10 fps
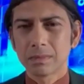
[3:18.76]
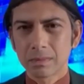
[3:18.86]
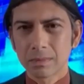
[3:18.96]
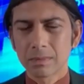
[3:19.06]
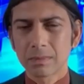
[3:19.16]

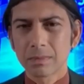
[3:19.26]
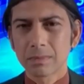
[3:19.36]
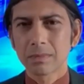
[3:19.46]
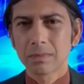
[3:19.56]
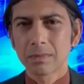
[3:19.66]

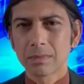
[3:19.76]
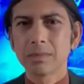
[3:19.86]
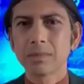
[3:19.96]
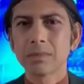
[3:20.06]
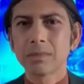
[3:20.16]

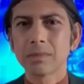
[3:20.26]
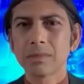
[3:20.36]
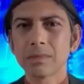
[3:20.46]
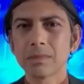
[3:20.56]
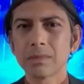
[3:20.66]

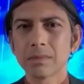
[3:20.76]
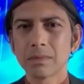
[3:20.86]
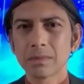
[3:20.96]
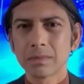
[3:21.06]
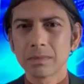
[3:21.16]

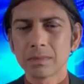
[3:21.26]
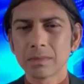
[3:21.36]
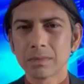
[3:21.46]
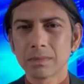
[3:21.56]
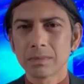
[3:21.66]

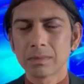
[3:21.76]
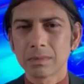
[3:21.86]
No words are spoken by the person on screen.